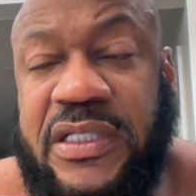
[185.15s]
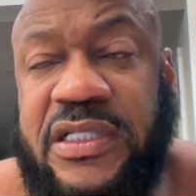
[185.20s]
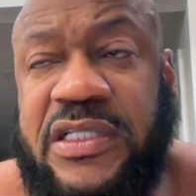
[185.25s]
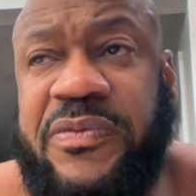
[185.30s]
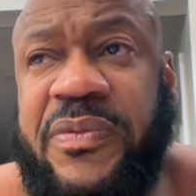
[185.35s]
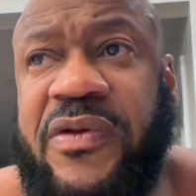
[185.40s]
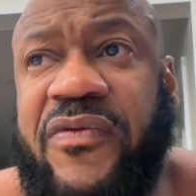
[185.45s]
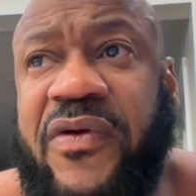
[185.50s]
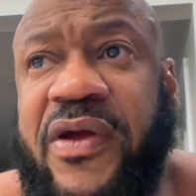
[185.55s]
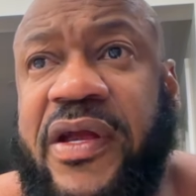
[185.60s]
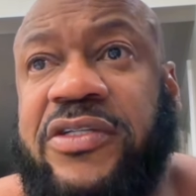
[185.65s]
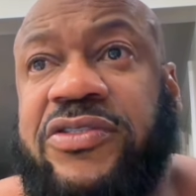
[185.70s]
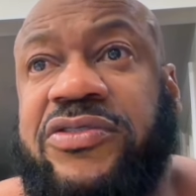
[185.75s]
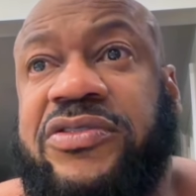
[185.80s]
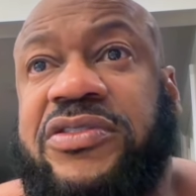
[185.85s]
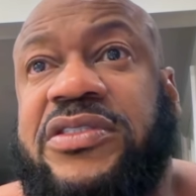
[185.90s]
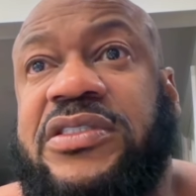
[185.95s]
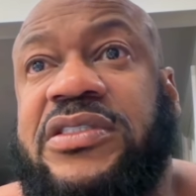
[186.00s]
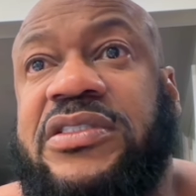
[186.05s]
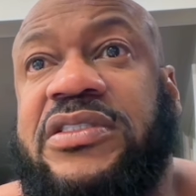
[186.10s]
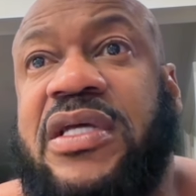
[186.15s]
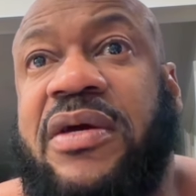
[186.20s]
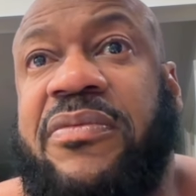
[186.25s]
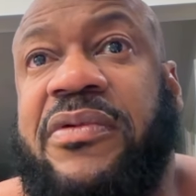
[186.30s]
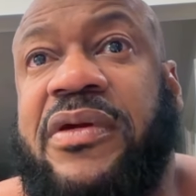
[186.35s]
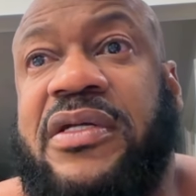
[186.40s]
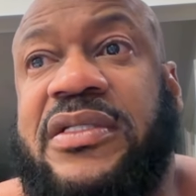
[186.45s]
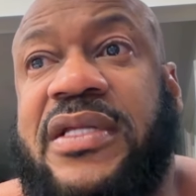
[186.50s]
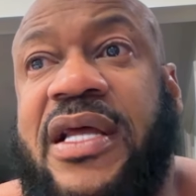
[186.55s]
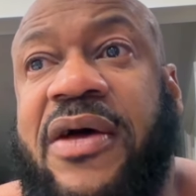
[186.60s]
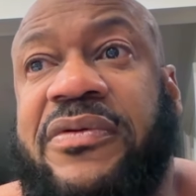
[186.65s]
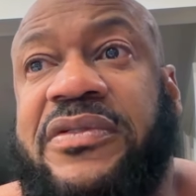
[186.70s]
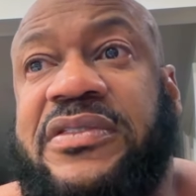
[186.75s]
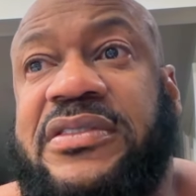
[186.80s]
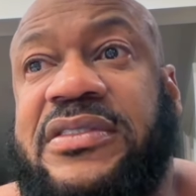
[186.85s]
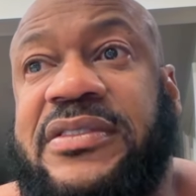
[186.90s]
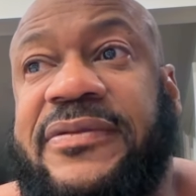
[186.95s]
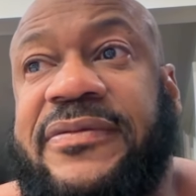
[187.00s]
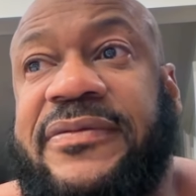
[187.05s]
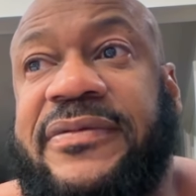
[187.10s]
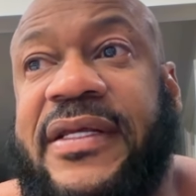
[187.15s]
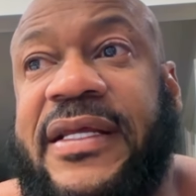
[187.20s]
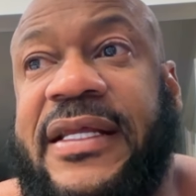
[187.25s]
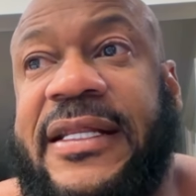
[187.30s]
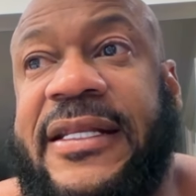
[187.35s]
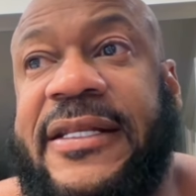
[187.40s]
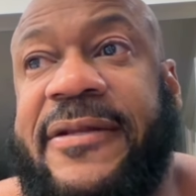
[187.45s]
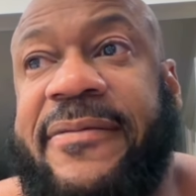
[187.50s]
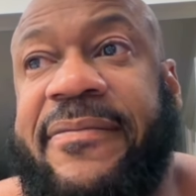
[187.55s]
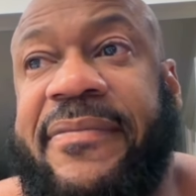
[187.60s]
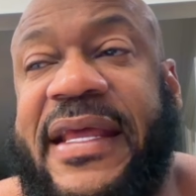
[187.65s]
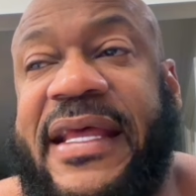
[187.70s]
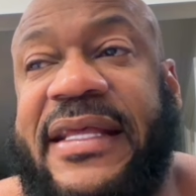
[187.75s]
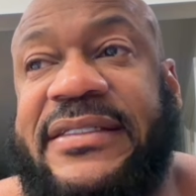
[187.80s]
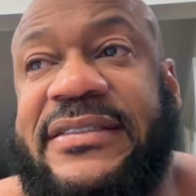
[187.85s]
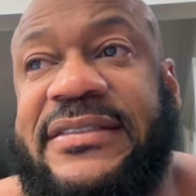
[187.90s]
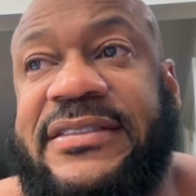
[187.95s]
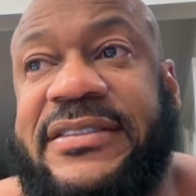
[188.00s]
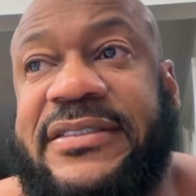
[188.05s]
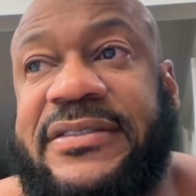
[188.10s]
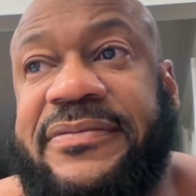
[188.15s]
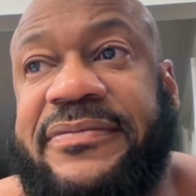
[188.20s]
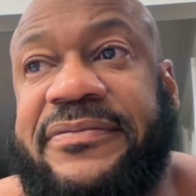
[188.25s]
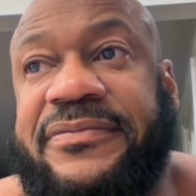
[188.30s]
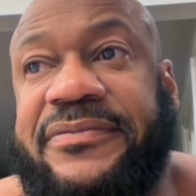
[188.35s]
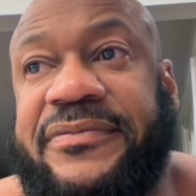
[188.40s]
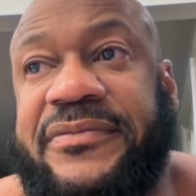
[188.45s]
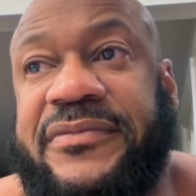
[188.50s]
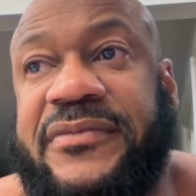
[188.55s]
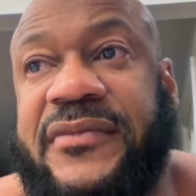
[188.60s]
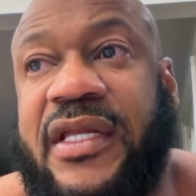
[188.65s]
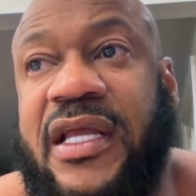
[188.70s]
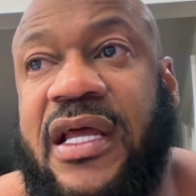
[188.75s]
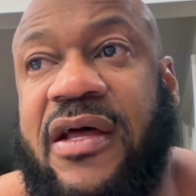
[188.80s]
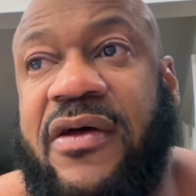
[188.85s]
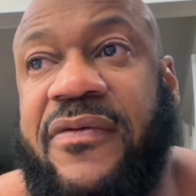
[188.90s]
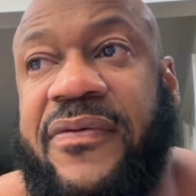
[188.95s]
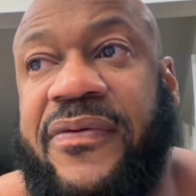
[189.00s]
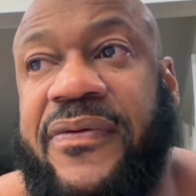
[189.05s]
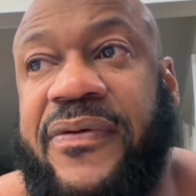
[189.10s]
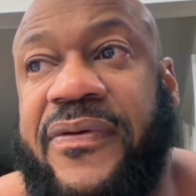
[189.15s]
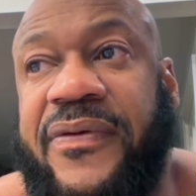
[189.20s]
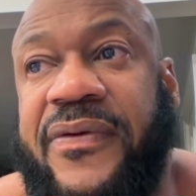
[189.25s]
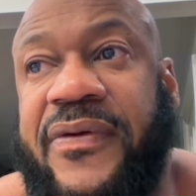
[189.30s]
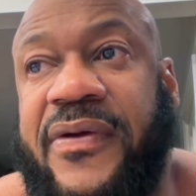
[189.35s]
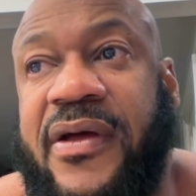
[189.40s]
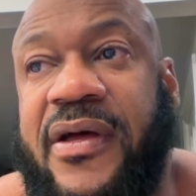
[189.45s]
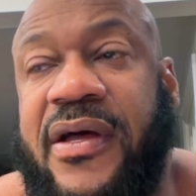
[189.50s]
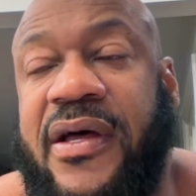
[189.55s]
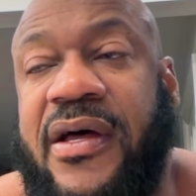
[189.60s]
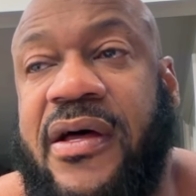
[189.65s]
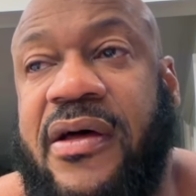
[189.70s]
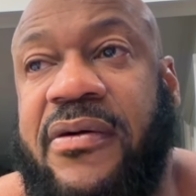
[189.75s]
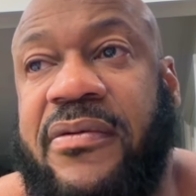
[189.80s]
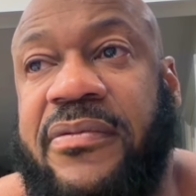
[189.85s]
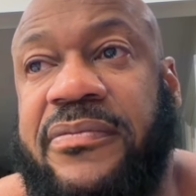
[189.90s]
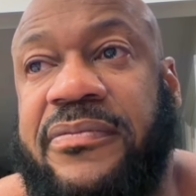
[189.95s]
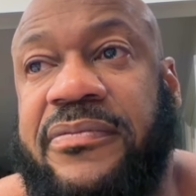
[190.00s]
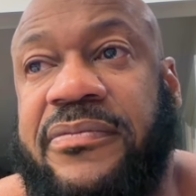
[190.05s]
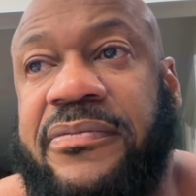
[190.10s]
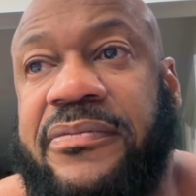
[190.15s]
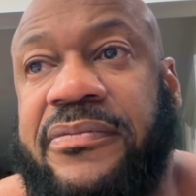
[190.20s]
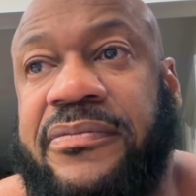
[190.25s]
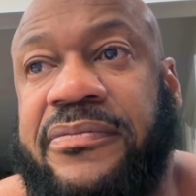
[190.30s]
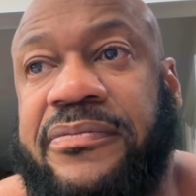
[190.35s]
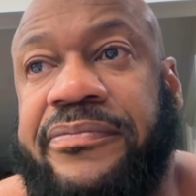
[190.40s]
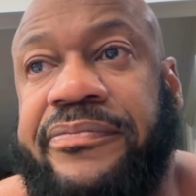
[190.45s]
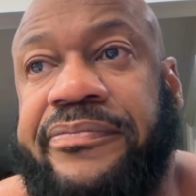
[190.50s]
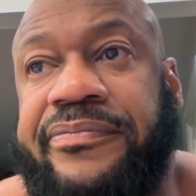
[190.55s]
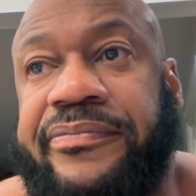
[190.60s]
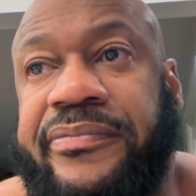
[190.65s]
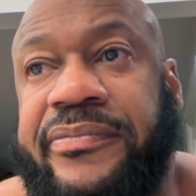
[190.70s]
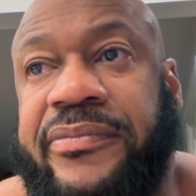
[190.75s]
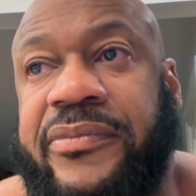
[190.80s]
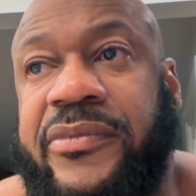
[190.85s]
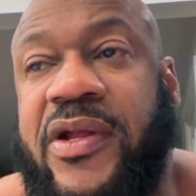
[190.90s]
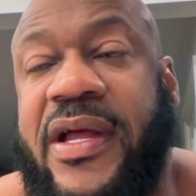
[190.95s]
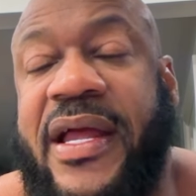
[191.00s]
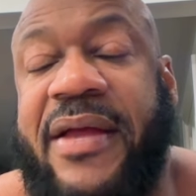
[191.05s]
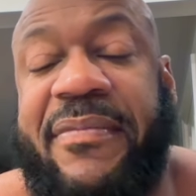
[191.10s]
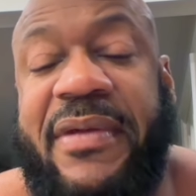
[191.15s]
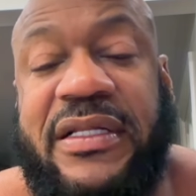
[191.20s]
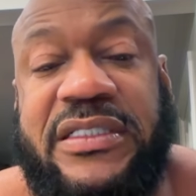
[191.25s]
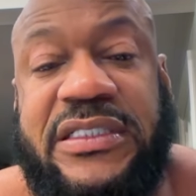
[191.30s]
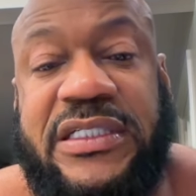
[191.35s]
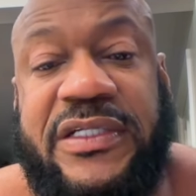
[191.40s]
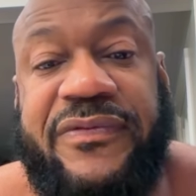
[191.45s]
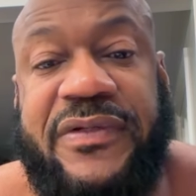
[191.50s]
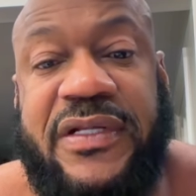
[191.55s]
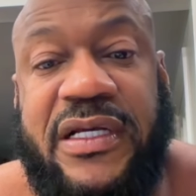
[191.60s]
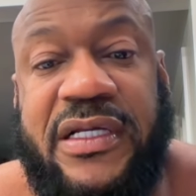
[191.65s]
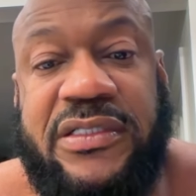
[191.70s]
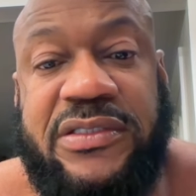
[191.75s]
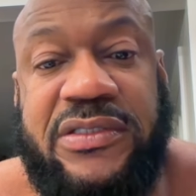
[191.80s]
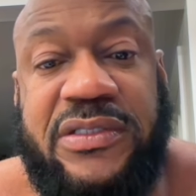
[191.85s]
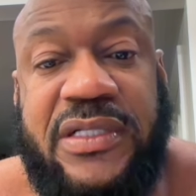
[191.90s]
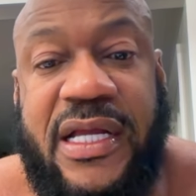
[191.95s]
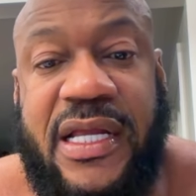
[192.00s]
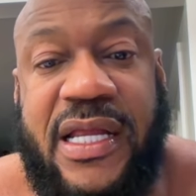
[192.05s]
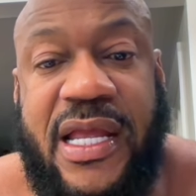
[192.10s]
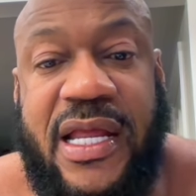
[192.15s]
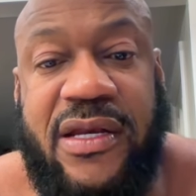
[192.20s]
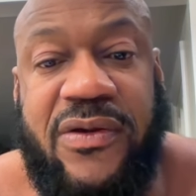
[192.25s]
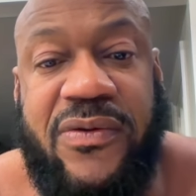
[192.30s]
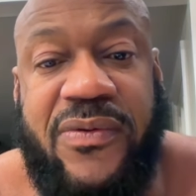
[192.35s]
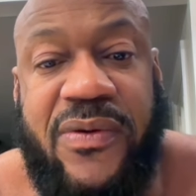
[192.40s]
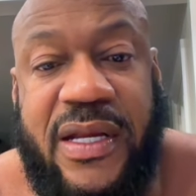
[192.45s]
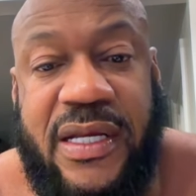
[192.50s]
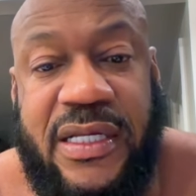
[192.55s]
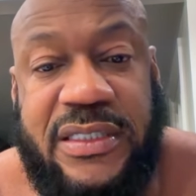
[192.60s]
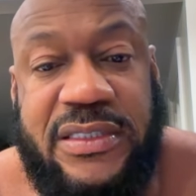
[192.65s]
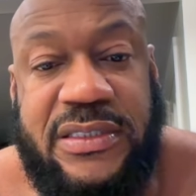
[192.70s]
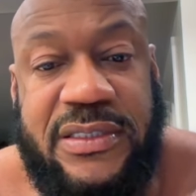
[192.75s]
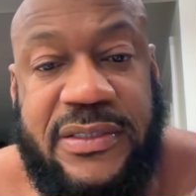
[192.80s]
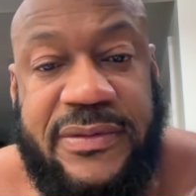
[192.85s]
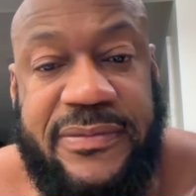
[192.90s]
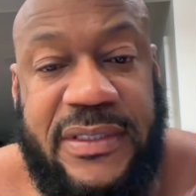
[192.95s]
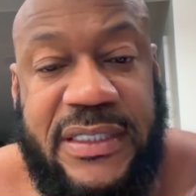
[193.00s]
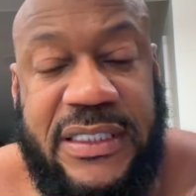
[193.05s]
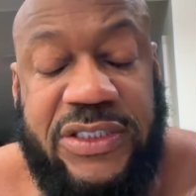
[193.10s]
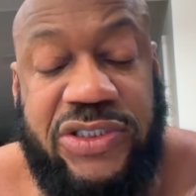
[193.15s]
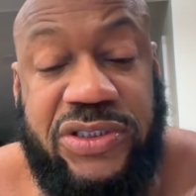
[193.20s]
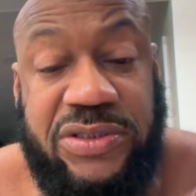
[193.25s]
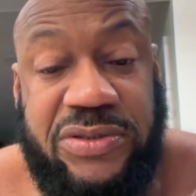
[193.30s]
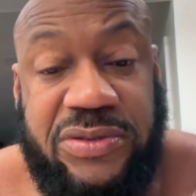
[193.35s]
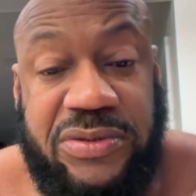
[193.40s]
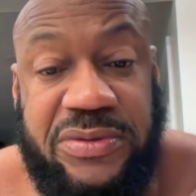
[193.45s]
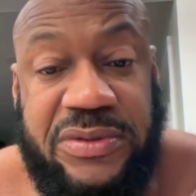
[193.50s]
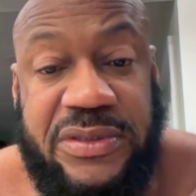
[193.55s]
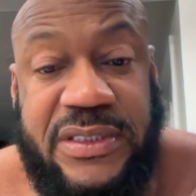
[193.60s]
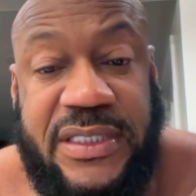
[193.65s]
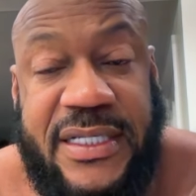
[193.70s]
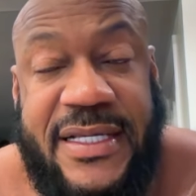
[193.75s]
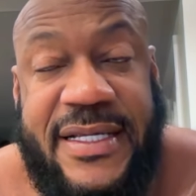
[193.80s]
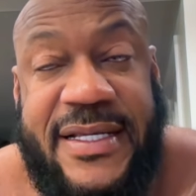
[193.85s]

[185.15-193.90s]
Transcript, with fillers: This has been a very interesting summer because I wasn't in the best of, um, you know, I had my teeth done, so that kind of created some issues.